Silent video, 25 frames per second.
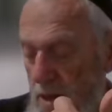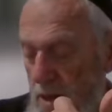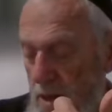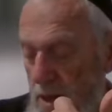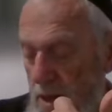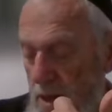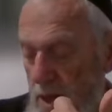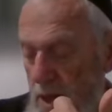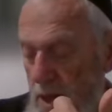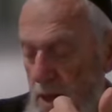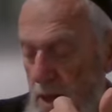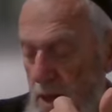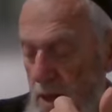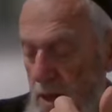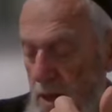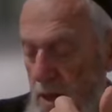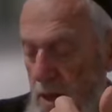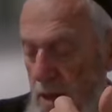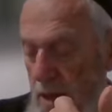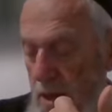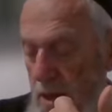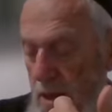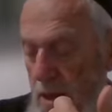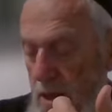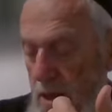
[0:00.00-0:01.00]

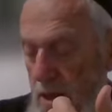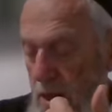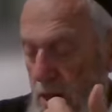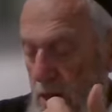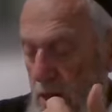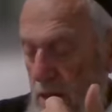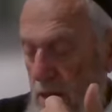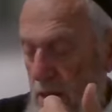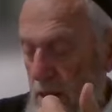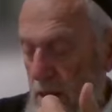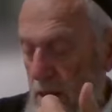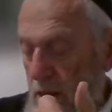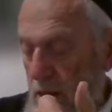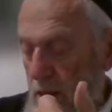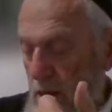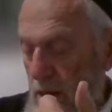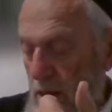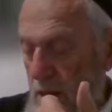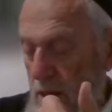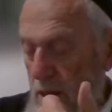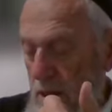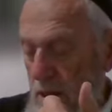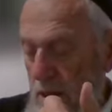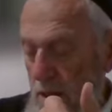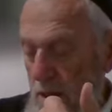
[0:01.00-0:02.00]
He
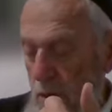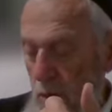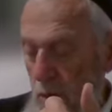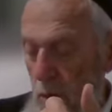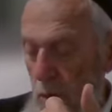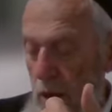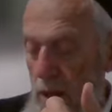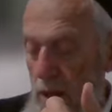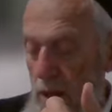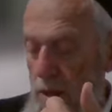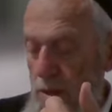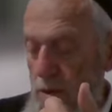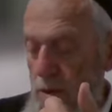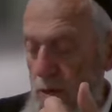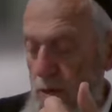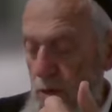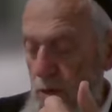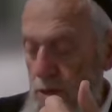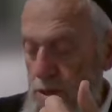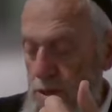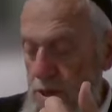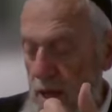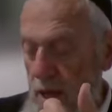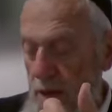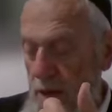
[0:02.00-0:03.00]
went to
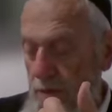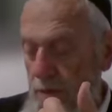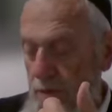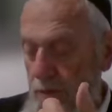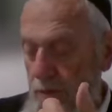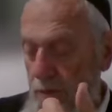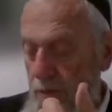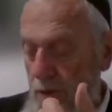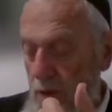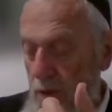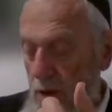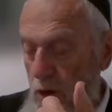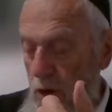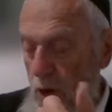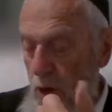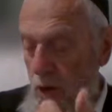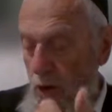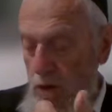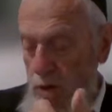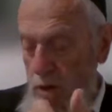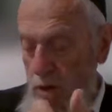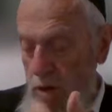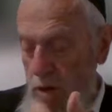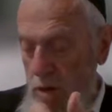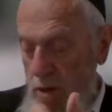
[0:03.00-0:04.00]
save
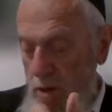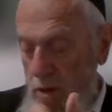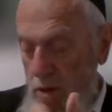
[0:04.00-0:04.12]
Lot